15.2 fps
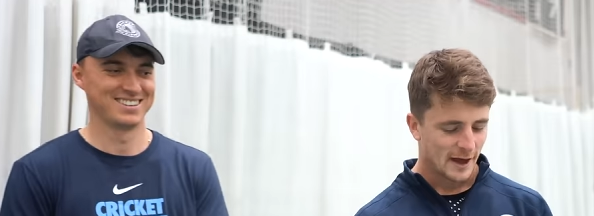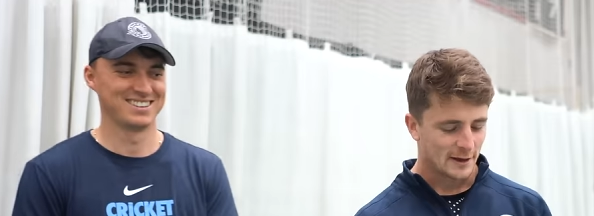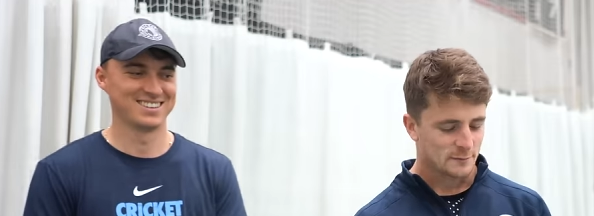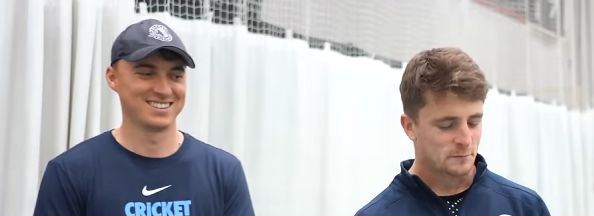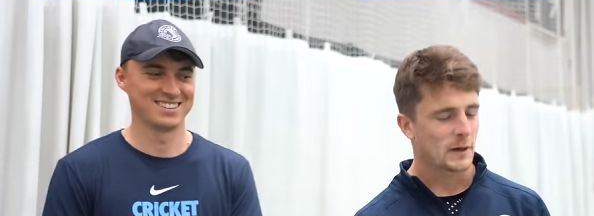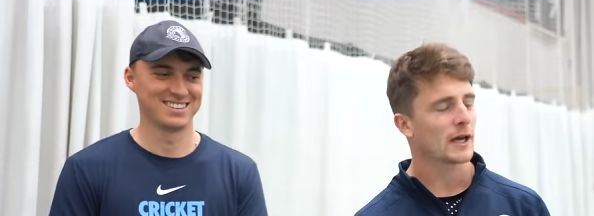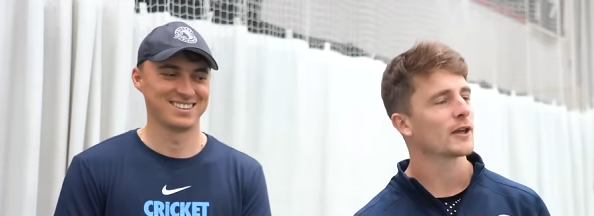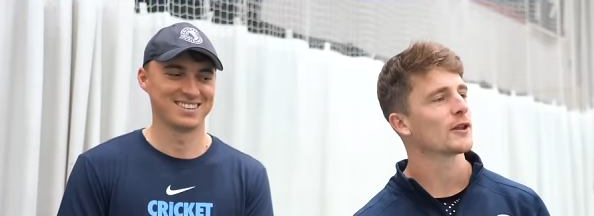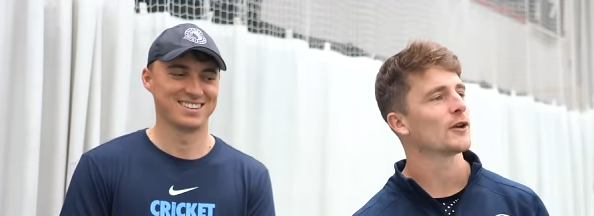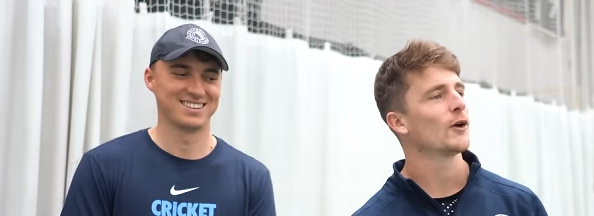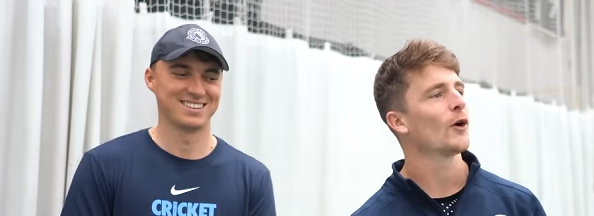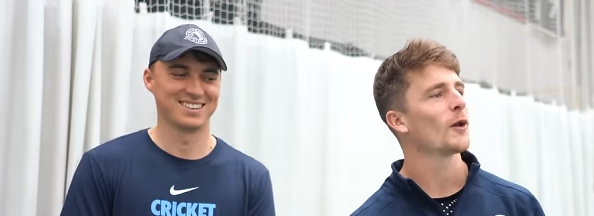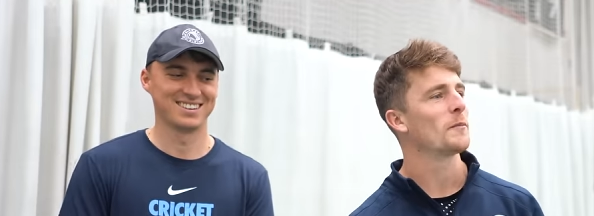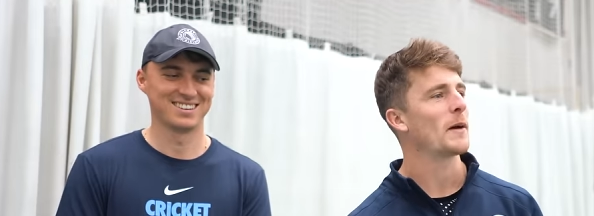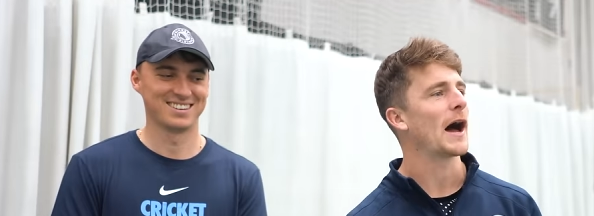Speaker 1: That's bigger than
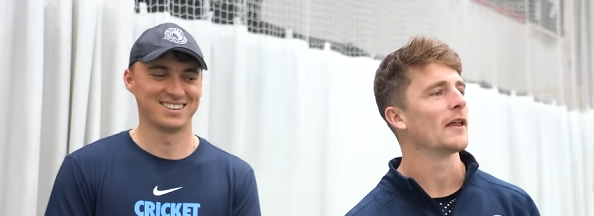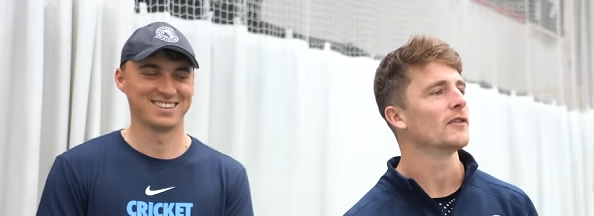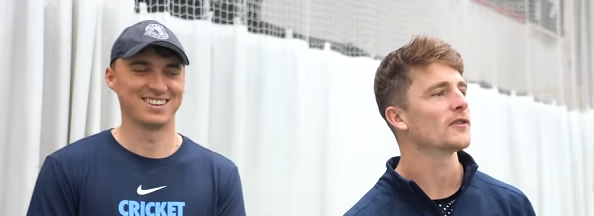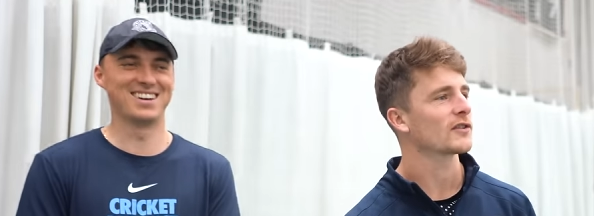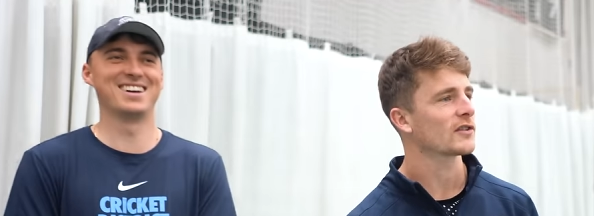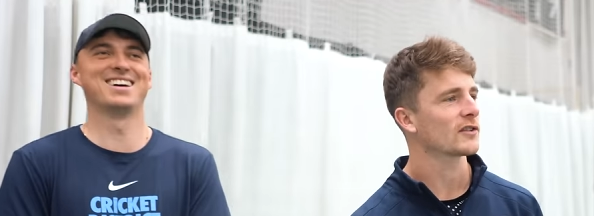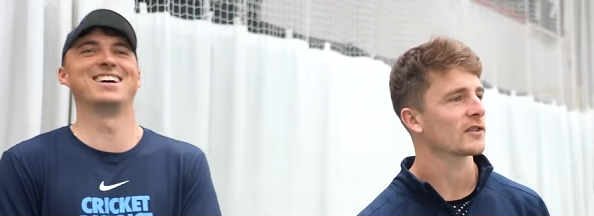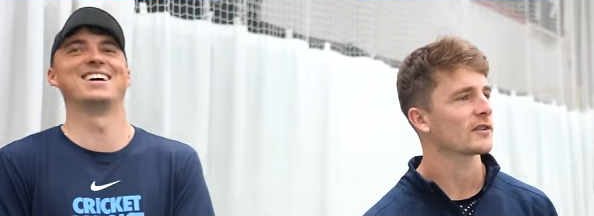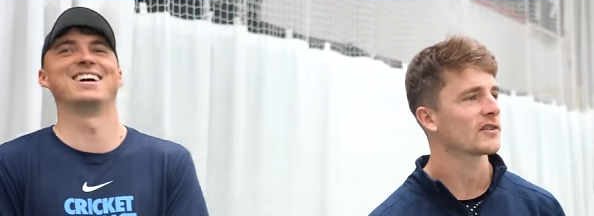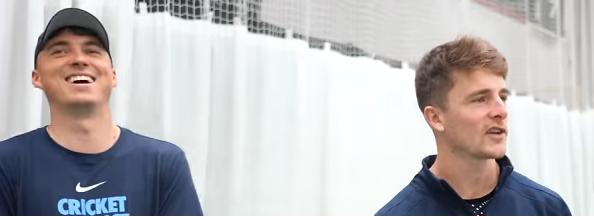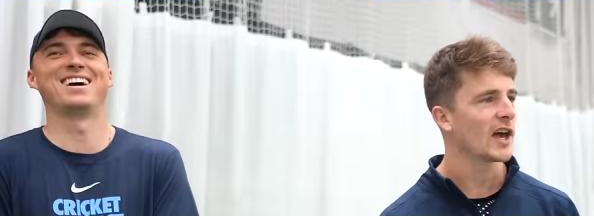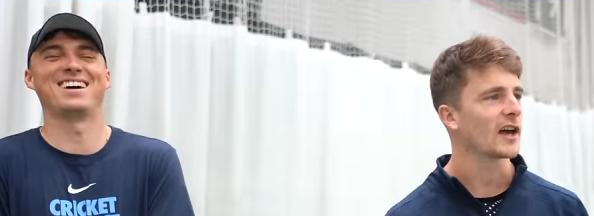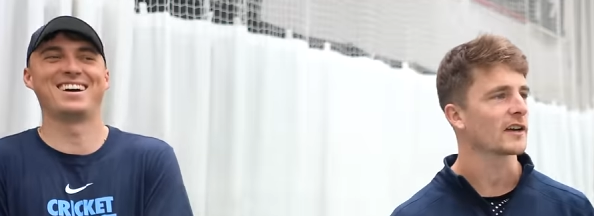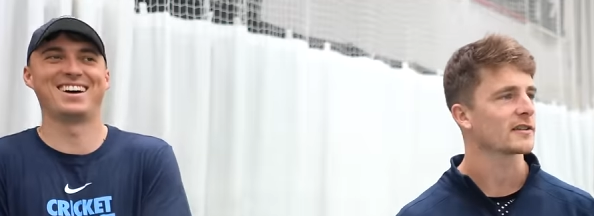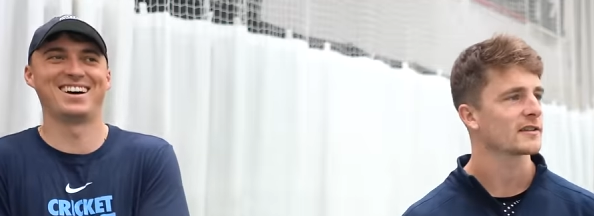all the Bants.
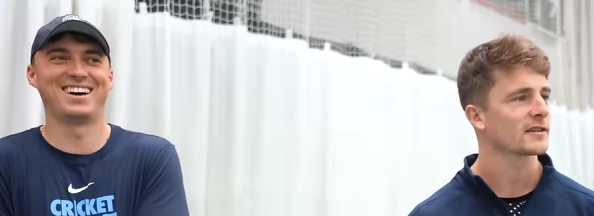Six.